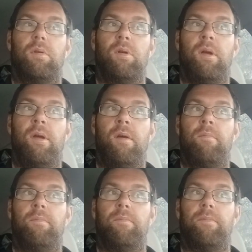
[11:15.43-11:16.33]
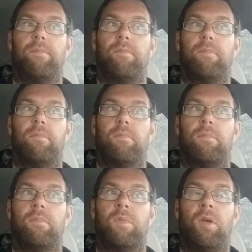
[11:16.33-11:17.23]

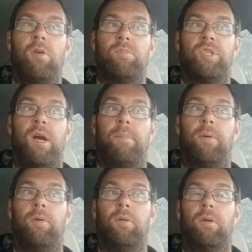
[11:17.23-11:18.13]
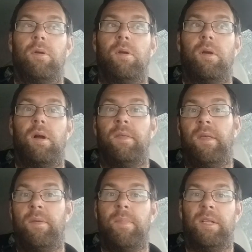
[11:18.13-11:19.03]
the Holmes Chapel and
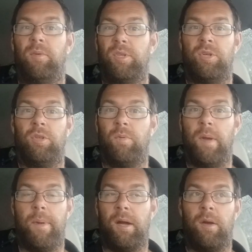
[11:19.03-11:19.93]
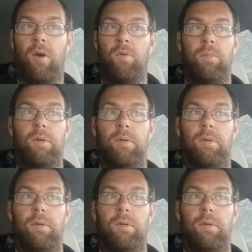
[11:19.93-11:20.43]
then the Middlewich on the way back home.